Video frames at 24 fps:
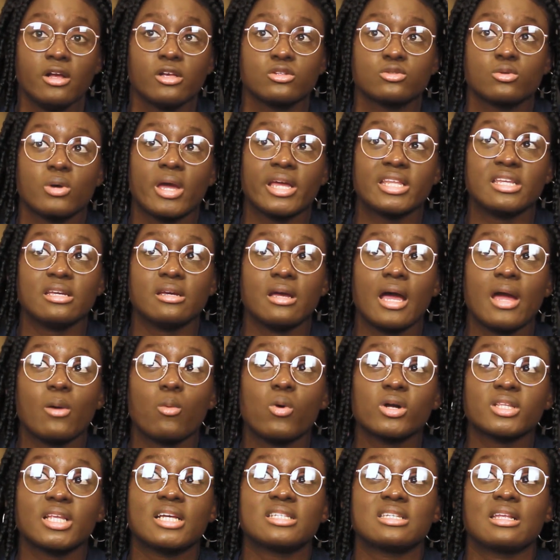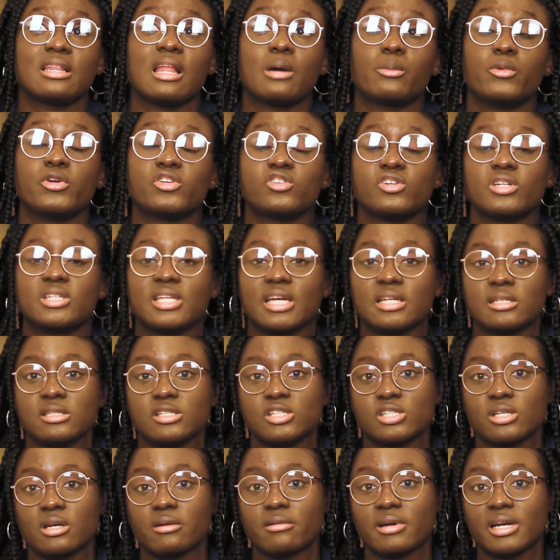so I didn't I worked as a laboratory
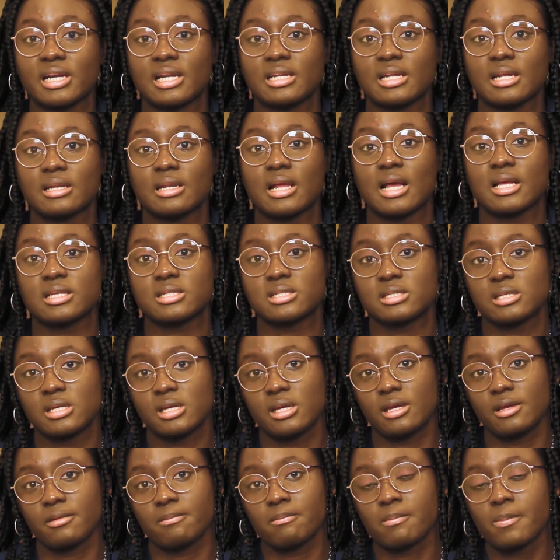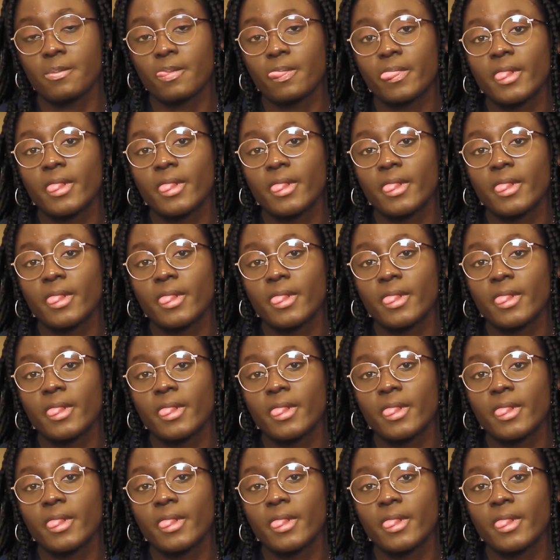technician rather than as a